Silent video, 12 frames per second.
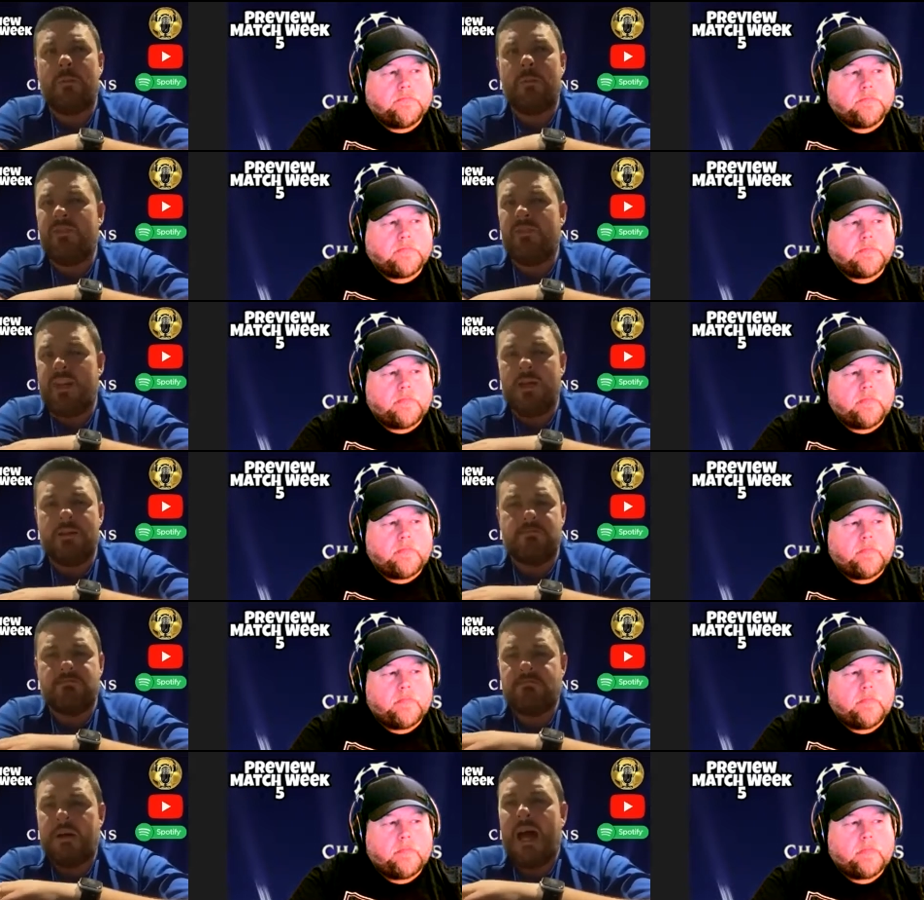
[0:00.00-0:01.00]
Speaker 1: we've seen
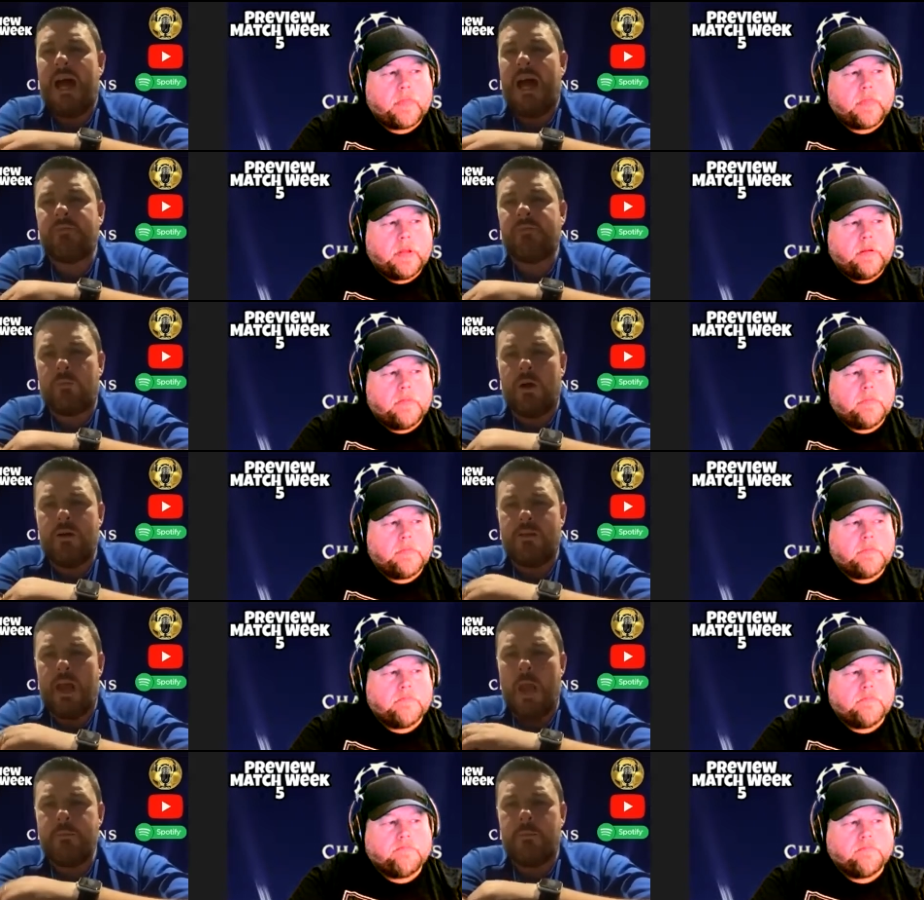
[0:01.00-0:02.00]
half of what he's
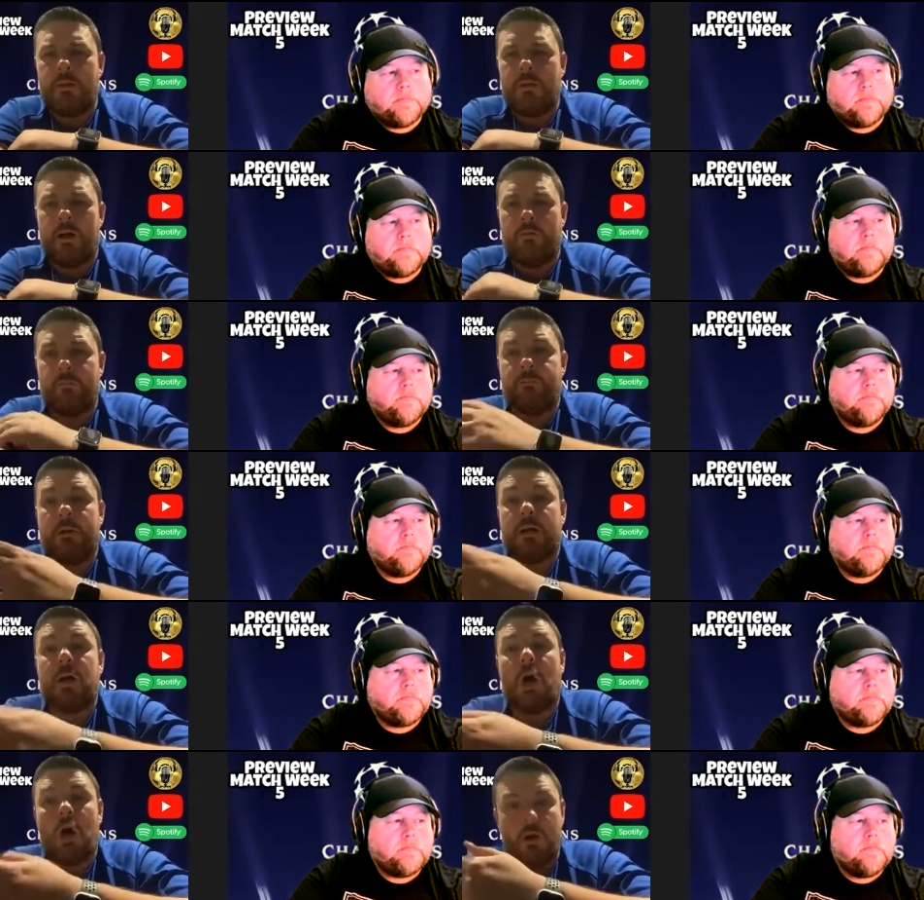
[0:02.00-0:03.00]
capable of
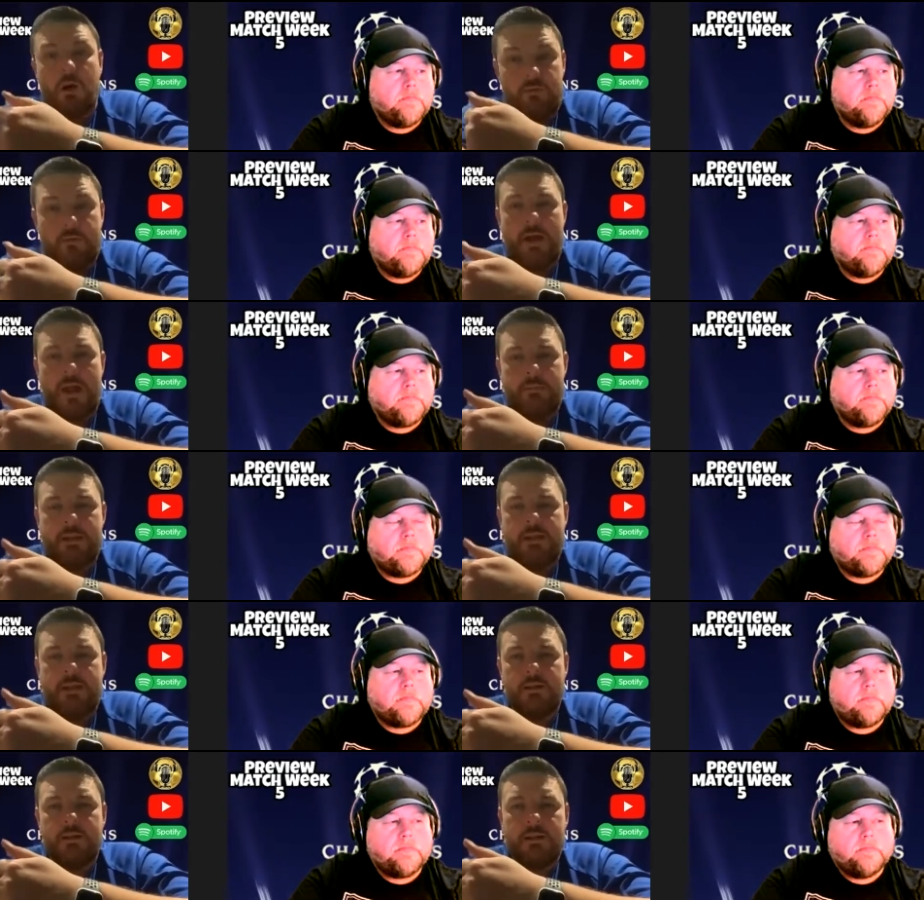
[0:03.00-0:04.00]
because of
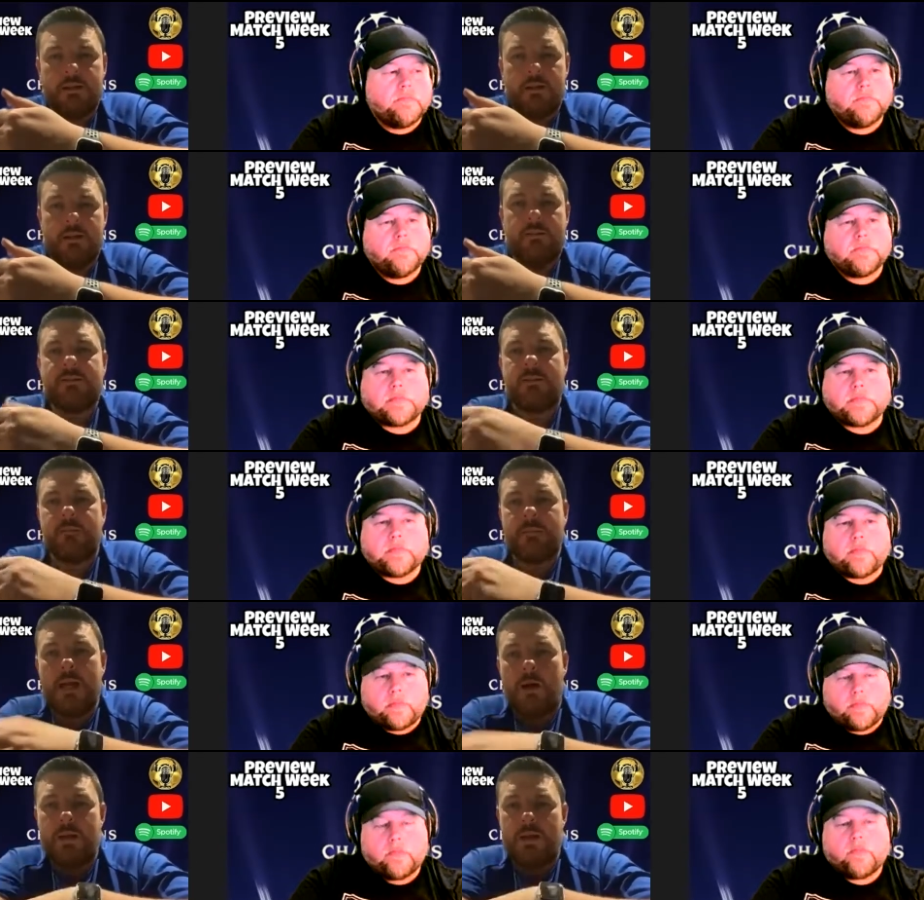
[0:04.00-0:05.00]
maybe the
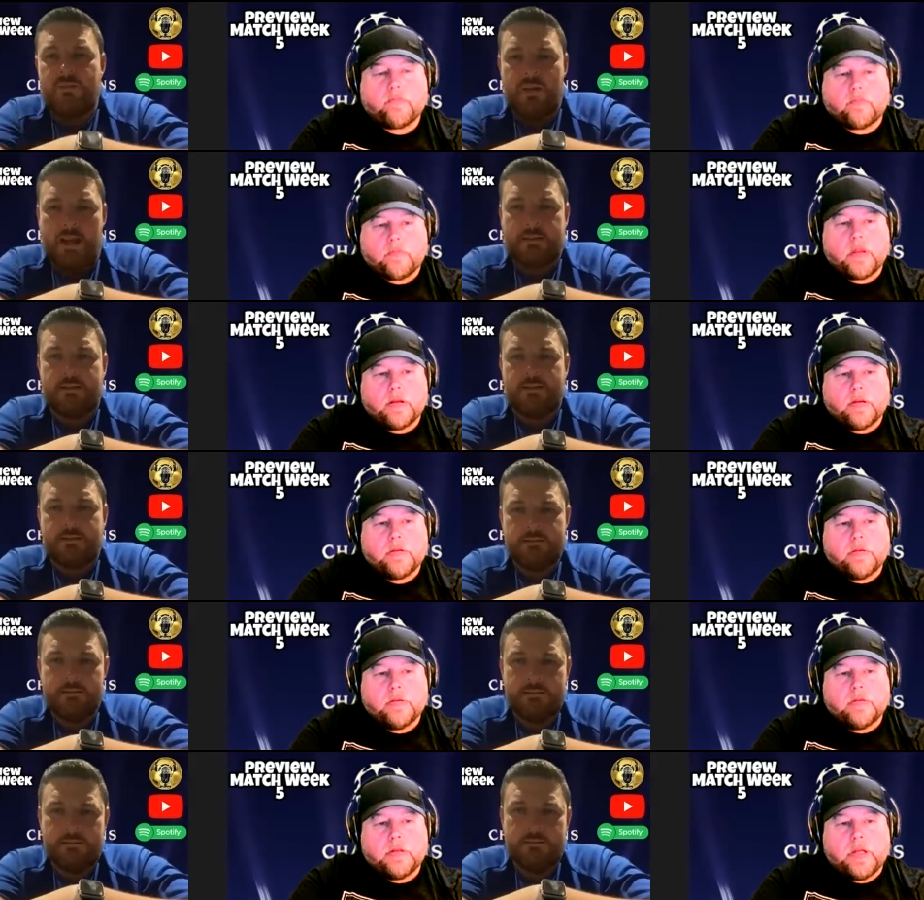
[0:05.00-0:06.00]
Simeone effect.
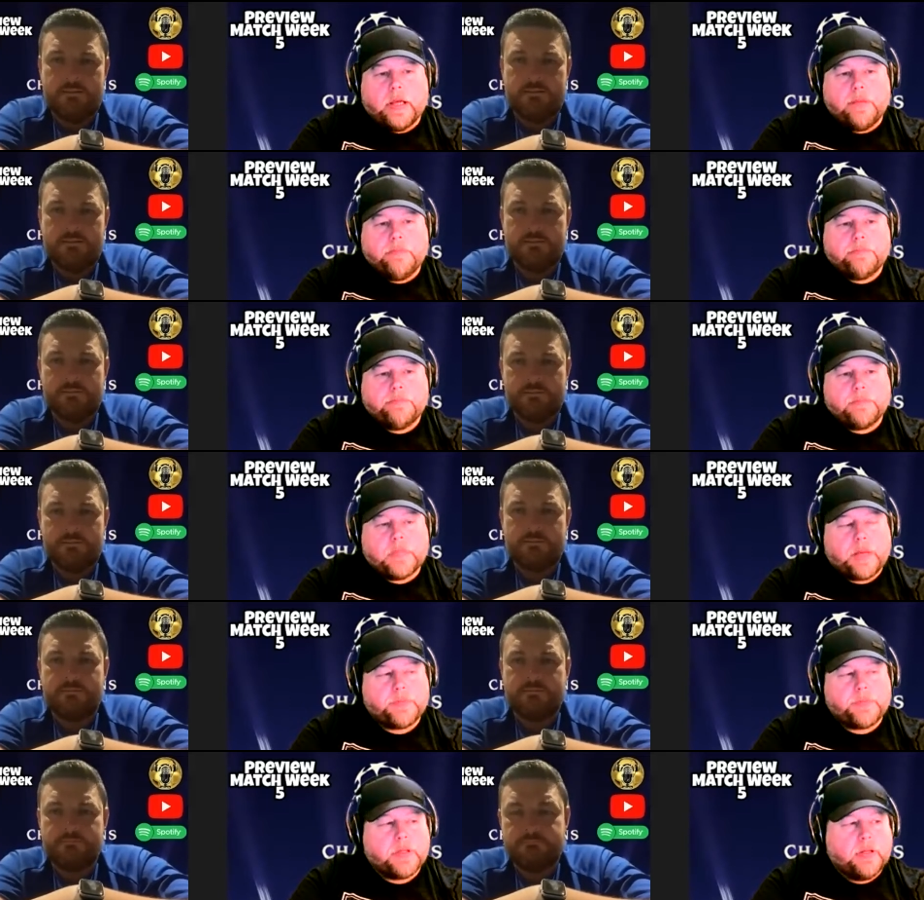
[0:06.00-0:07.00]
Speaker 2: Yeah,
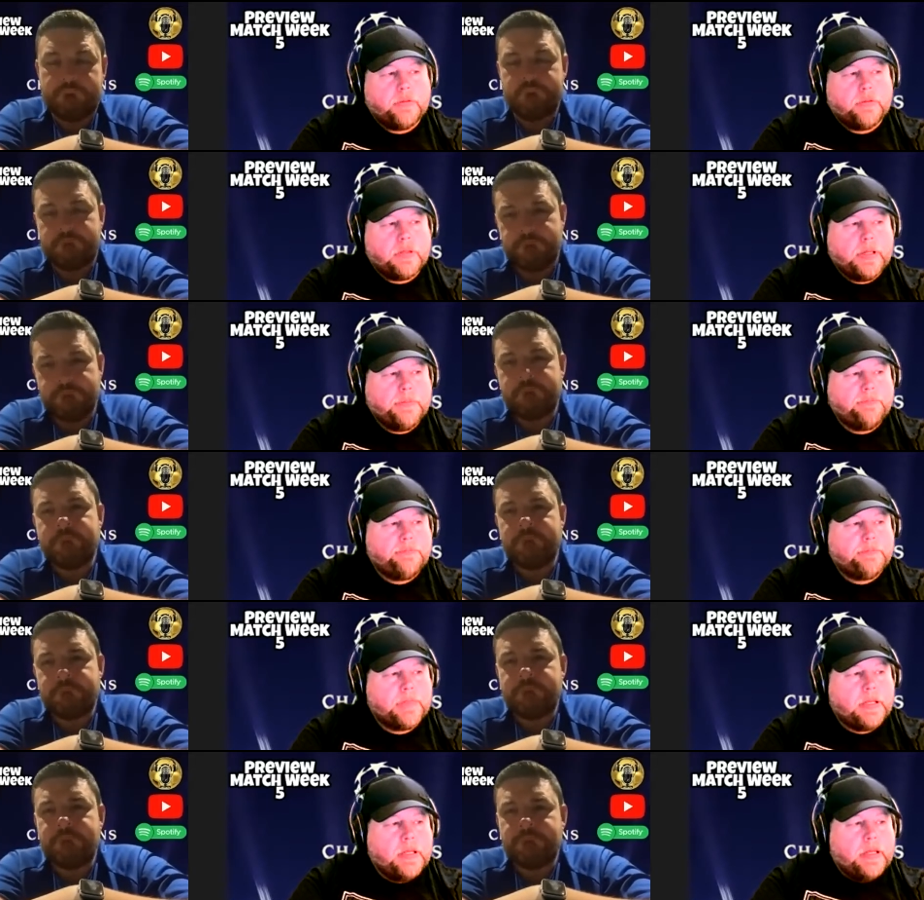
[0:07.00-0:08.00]
absolutely.
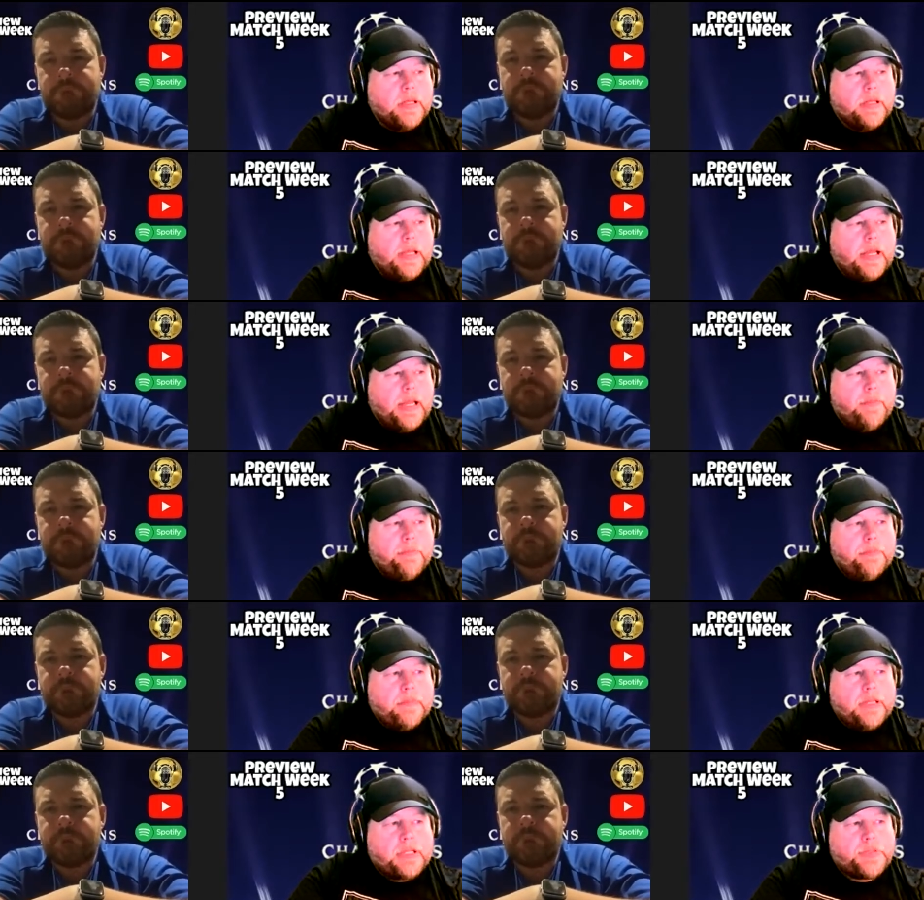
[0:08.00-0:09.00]
Yeah. Um,
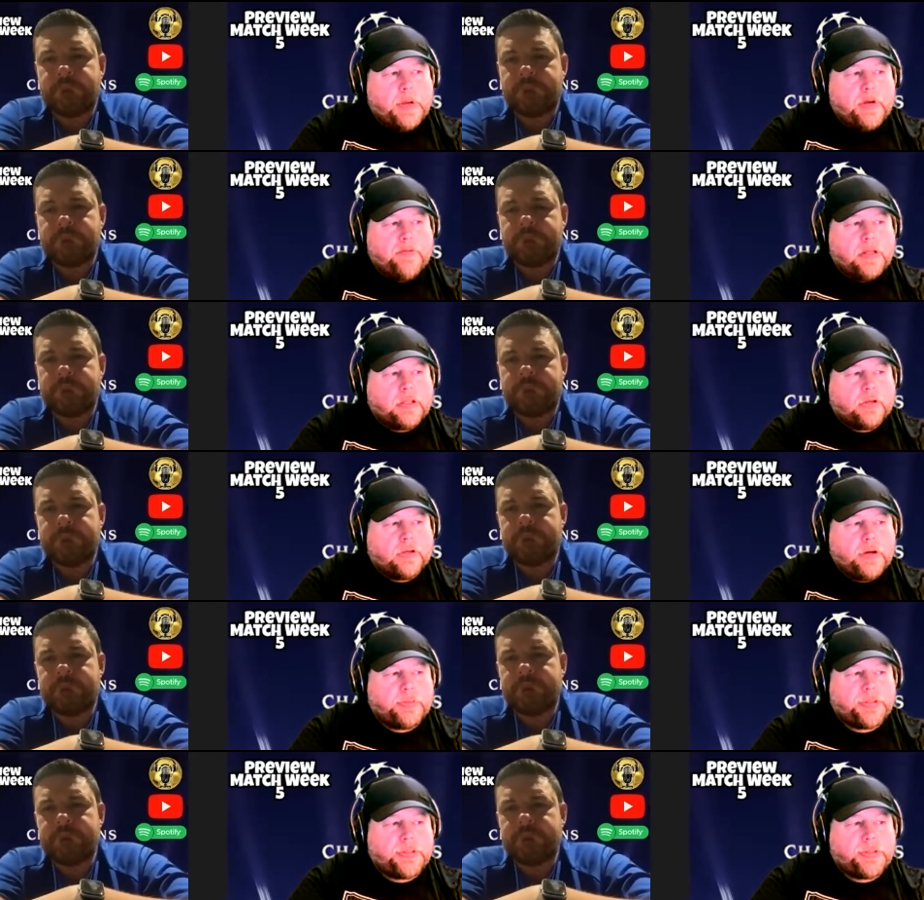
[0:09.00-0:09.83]
let's move on to Group